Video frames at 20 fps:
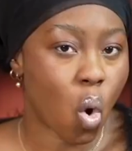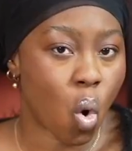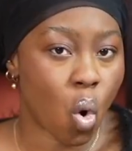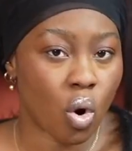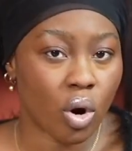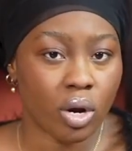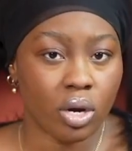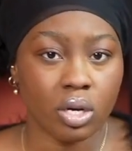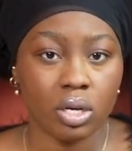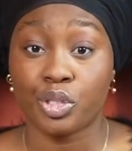
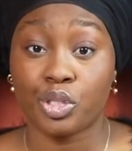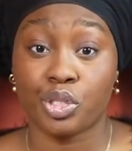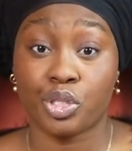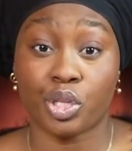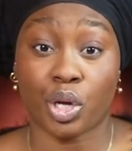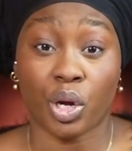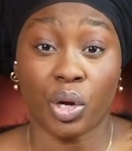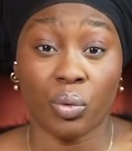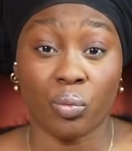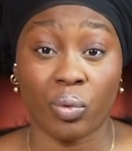Or
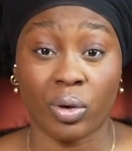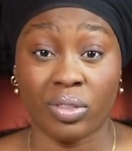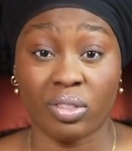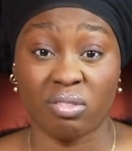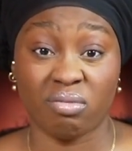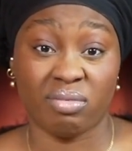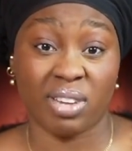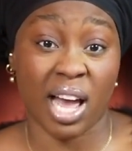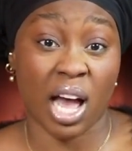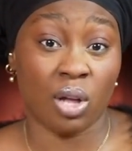start with
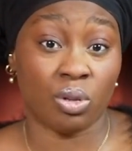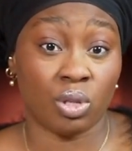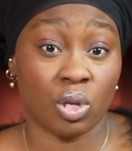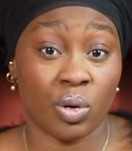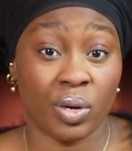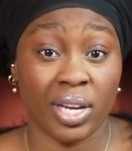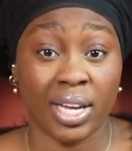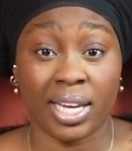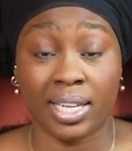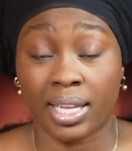
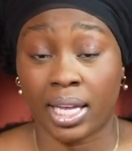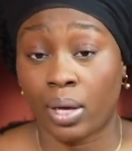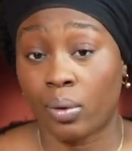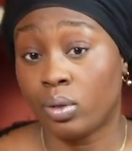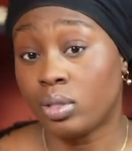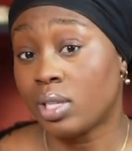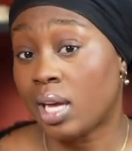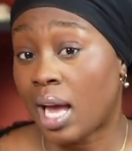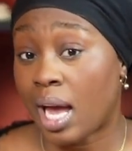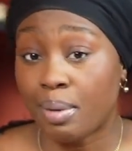downloading a
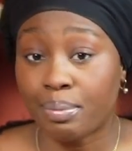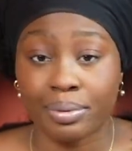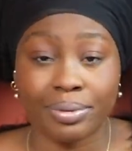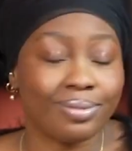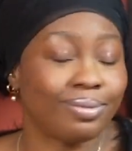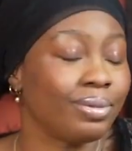language app.